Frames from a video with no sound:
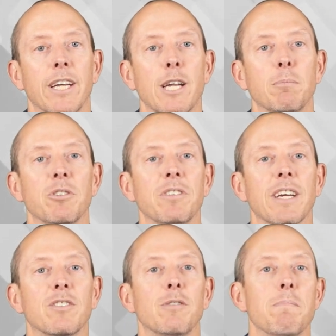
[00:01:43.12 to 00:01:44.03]
Number
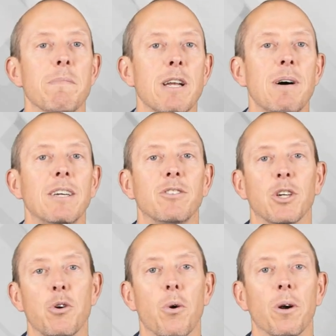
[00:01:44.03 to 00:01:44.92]
6, minimize
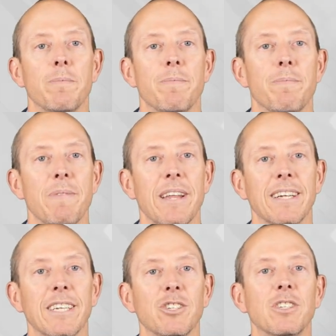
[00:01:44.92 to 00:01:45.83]
decor. In
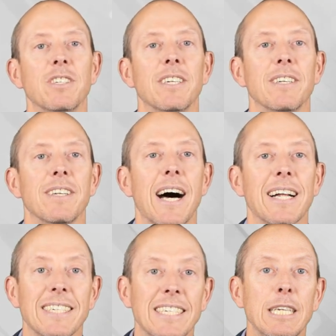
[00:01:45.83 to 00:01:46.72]
addition to
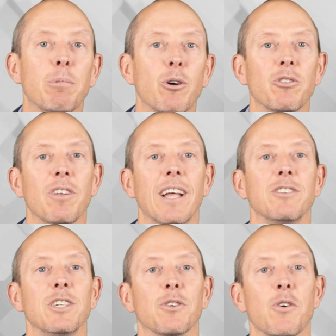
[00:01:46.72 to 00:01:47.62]

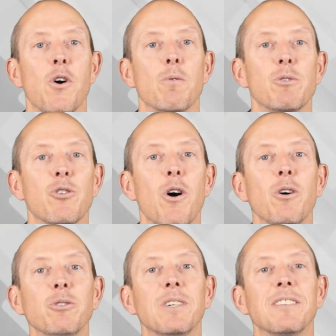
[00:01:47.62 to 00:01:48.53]
depersonalizing your home, you should
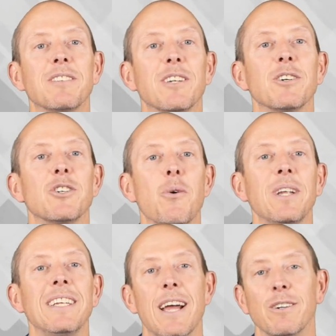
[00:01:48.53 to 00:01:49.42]
also consider
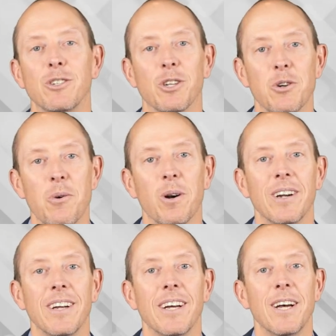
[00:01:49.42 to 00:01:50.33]
toning down your decor.
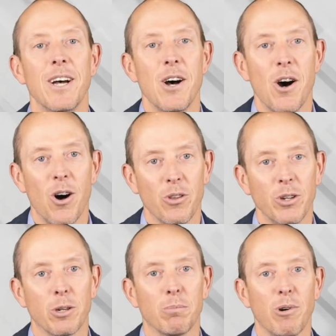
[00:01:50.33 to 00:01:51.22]
Although
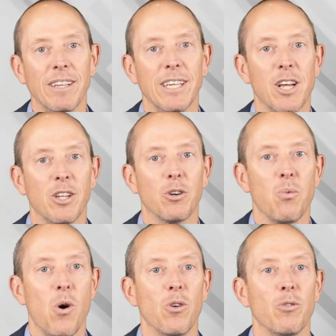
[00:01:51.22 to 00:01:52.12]
your brightly colored
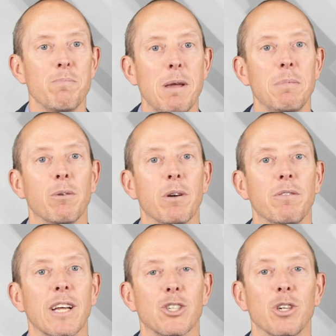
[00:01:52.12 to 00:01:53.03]
walls may be a
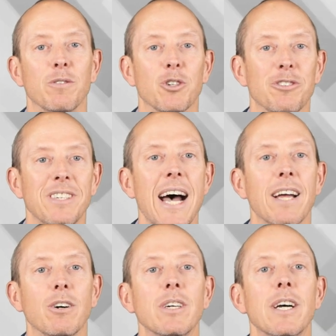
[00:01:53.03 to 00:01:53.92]
reflection of your
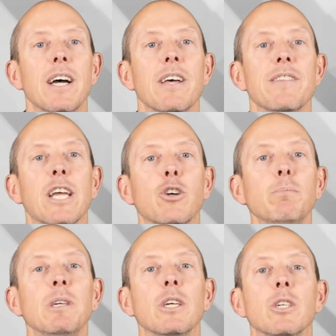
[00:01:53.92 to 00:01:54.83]
style, they
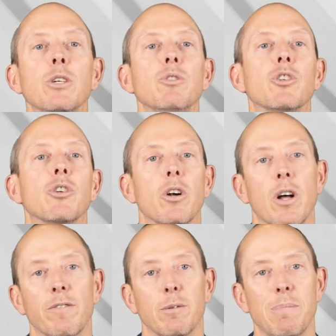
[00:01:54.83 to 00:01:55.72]
could be a huge
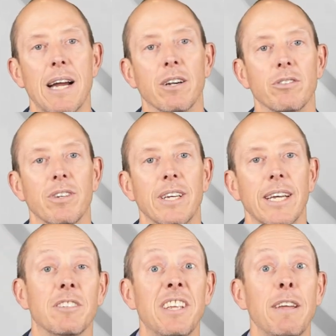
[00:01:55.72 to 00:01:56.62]
turnoff for buyers.
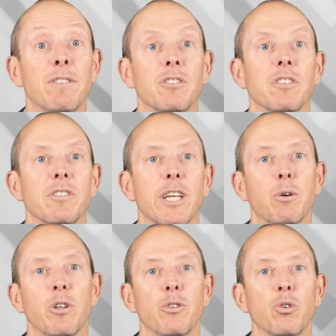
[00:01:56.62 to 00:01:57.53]
It's safest to
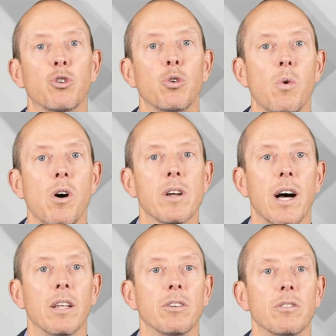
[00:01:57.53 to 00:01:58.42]
stick with neutral wall
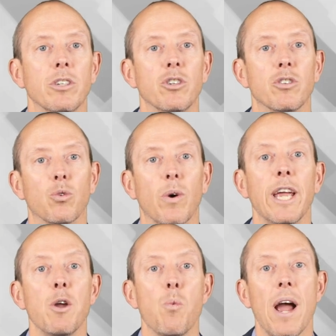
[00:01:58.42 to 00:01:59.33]
colors such as
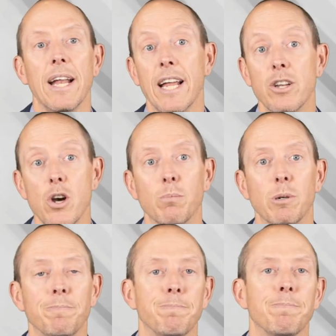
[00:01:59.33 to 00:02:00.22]
gray, white, and
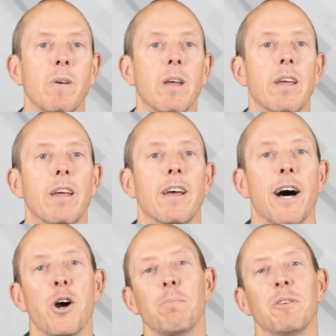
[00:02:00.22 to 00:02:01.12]
taupe.
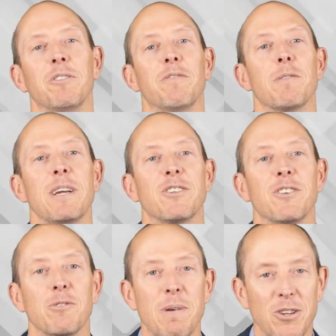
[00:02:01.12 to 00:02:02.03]
I hope this
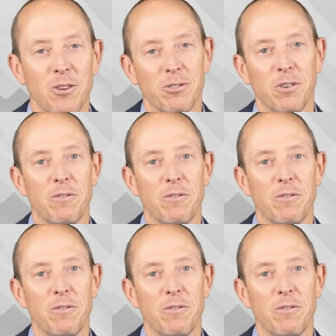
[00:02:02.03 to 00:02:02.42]
information has been useful